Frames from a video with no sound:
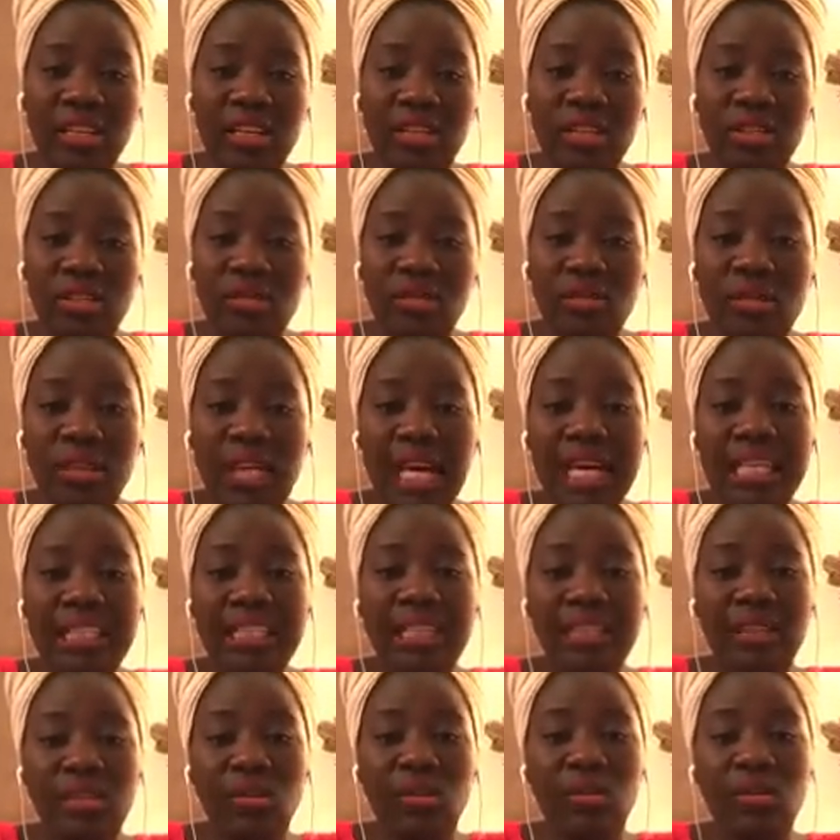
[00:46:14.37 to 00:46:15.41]
So that
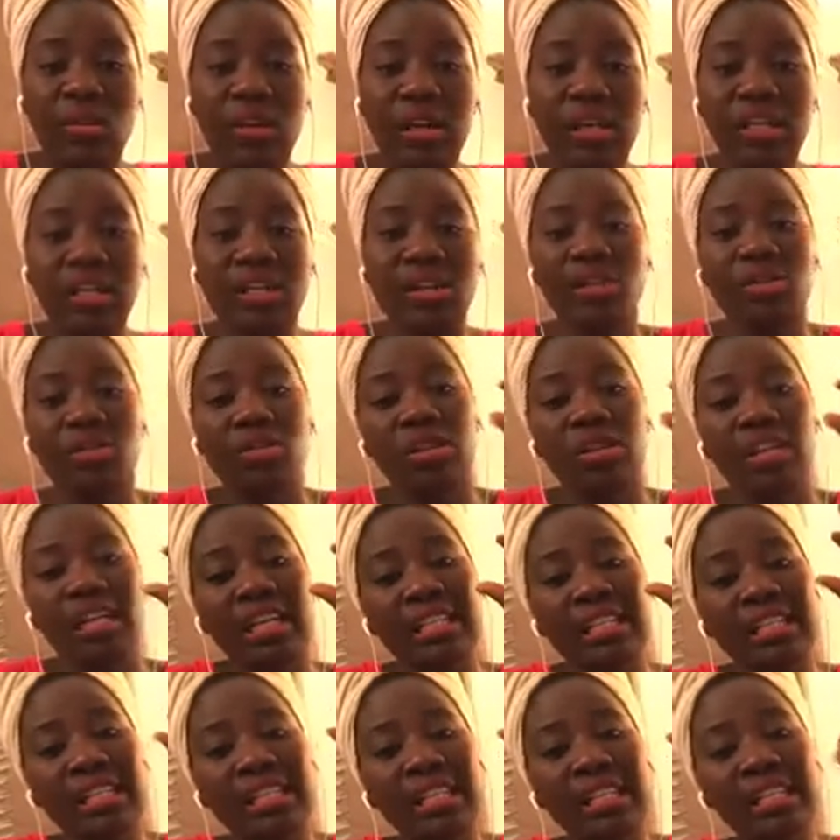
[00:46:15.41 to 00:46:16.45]
alone
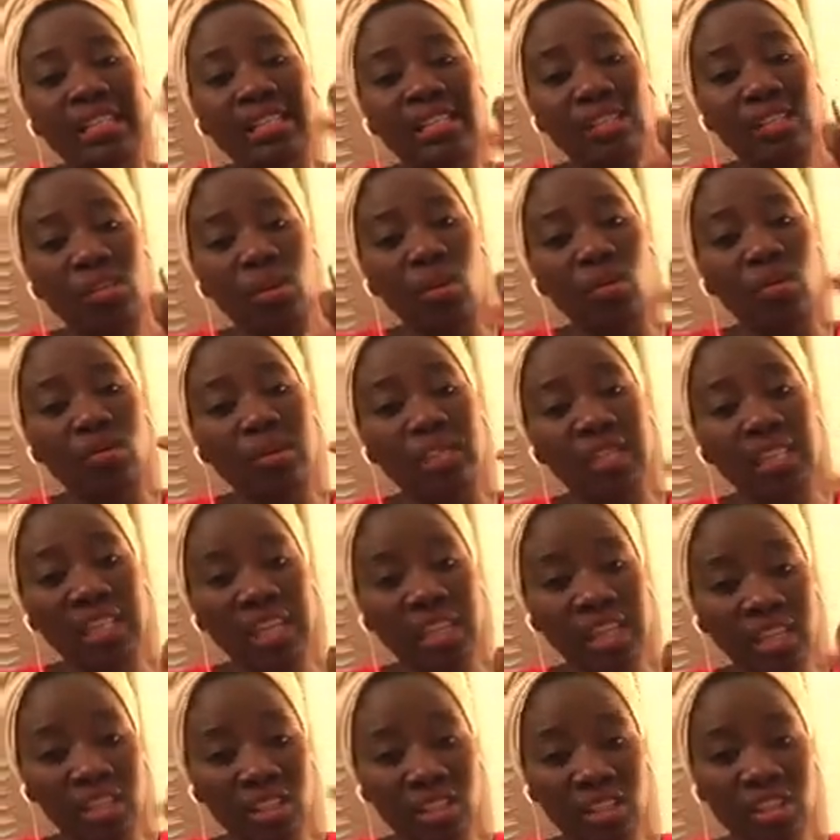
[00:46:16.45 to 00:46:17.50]
creates its own
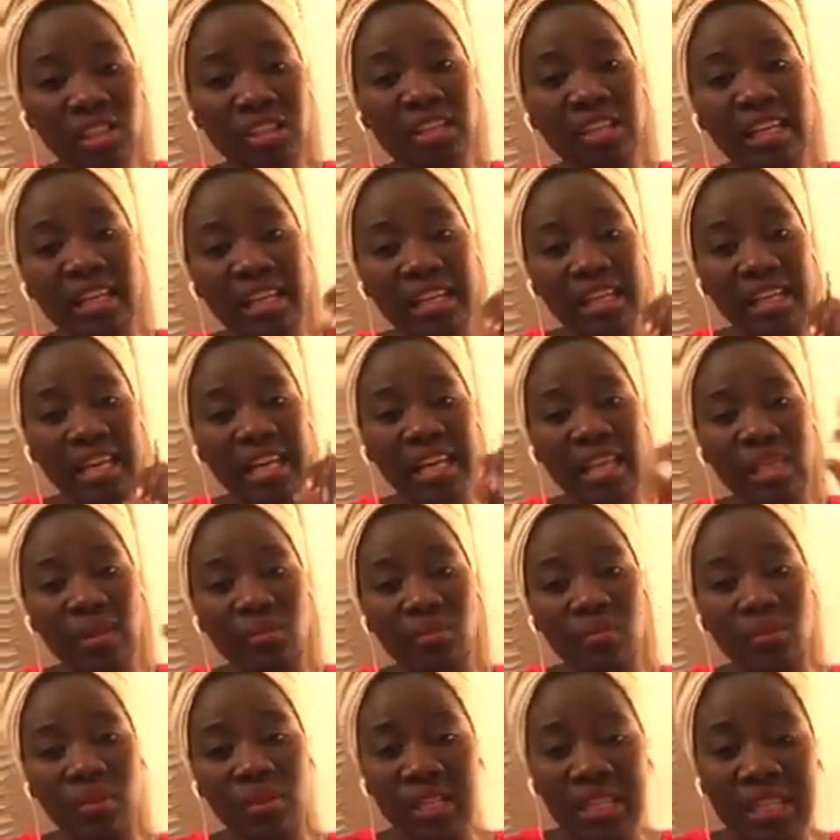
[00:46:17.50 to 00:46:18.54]
tension like in the
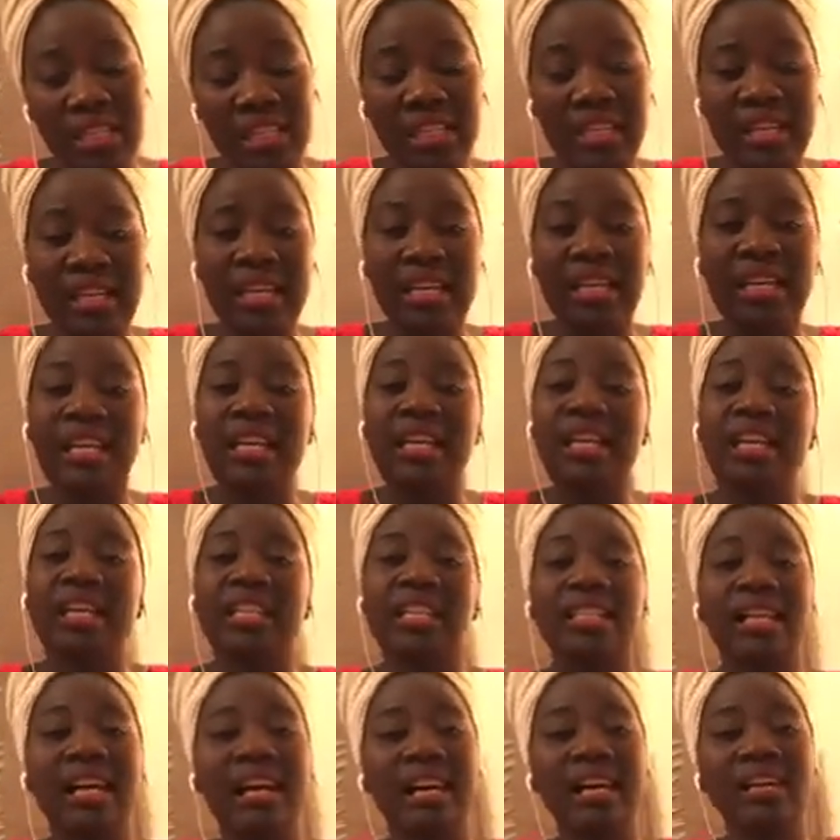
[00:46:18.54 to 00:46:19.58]
body,
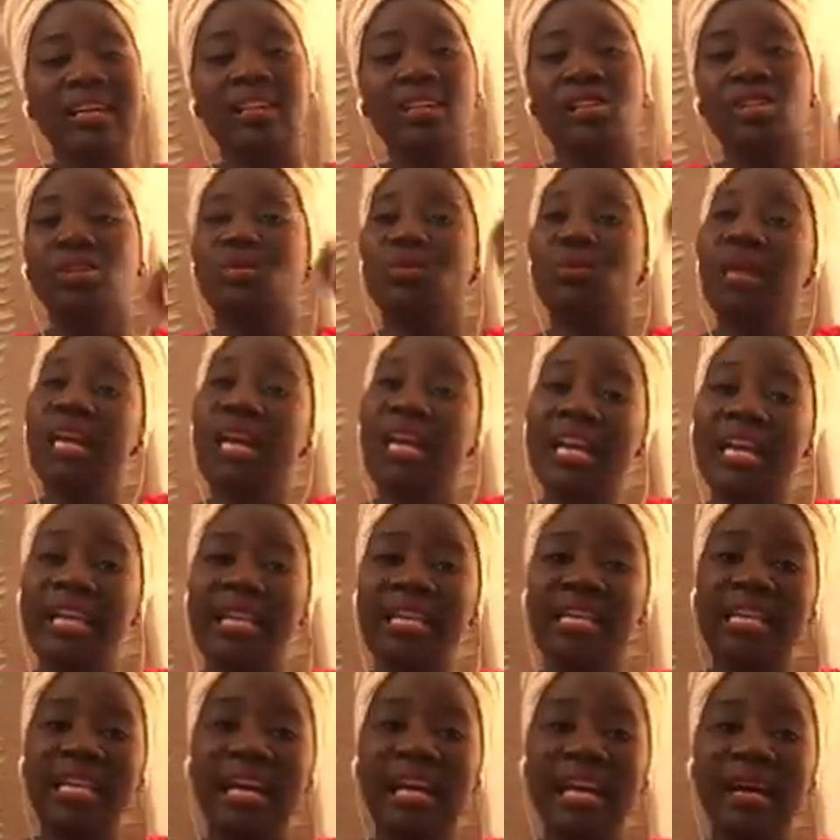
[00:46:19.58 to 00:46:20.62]
that you
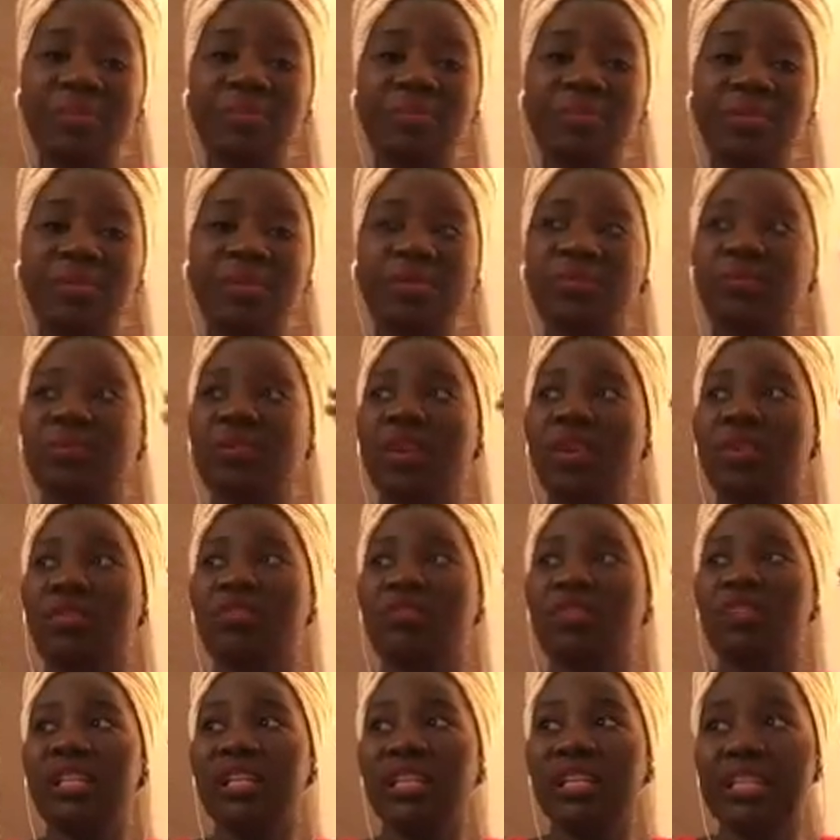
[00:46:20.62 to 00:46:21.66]
end up
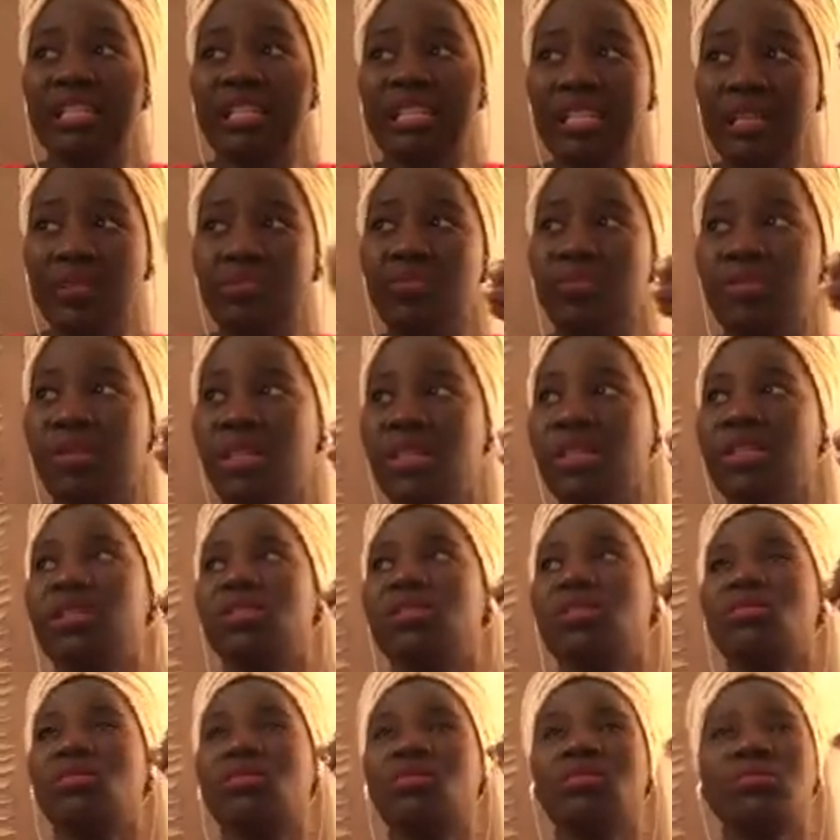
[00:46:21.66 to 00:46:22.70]
feeling
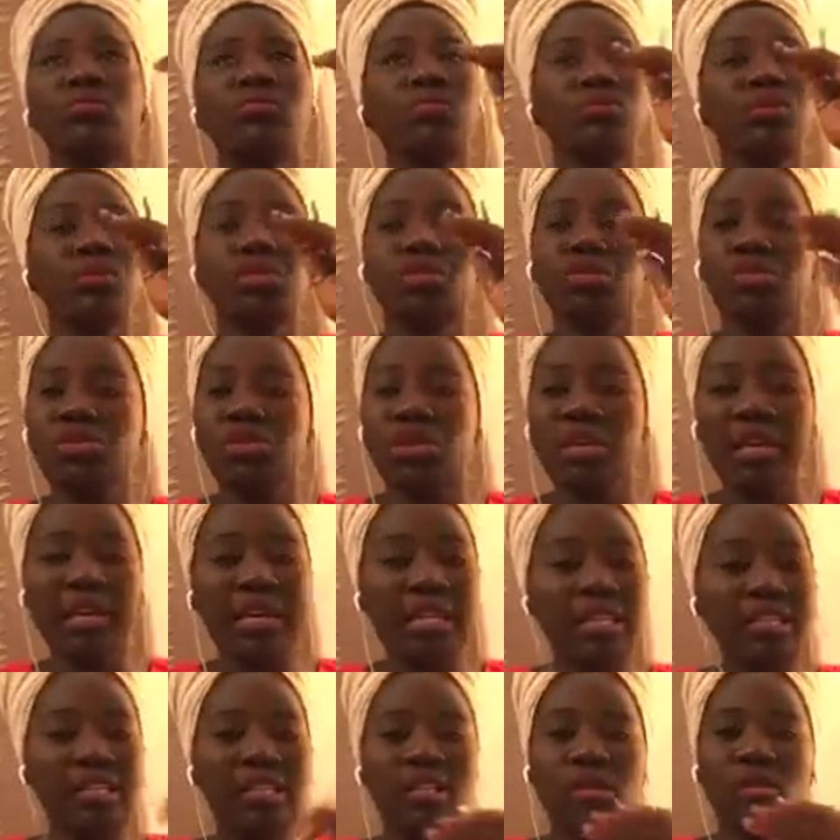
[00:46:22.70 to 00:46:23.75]
depressed or
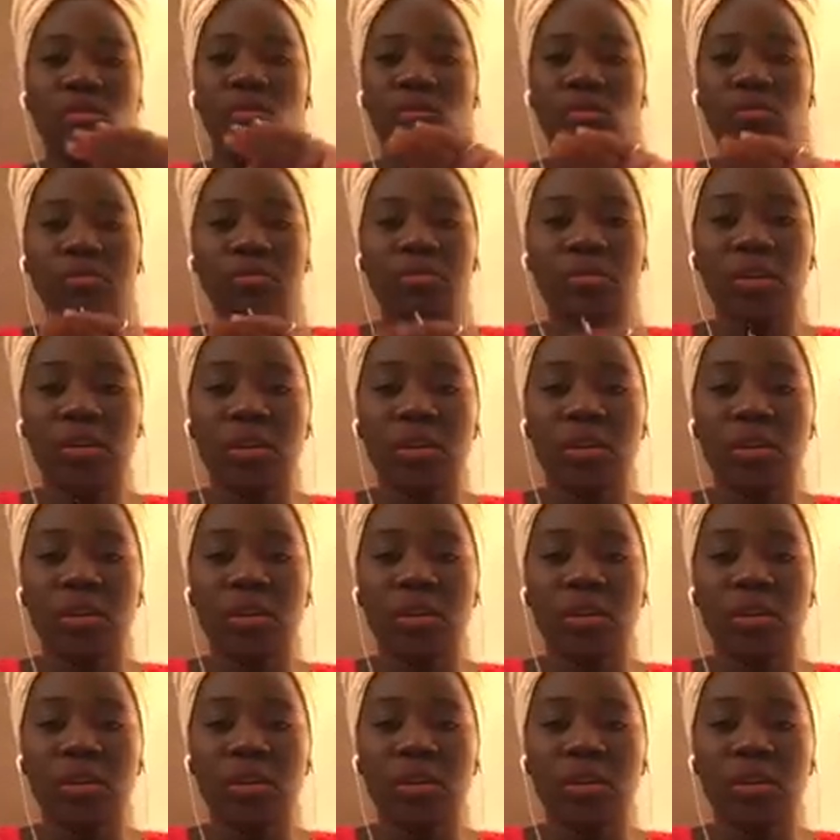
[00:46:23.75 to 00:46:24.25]
stressed or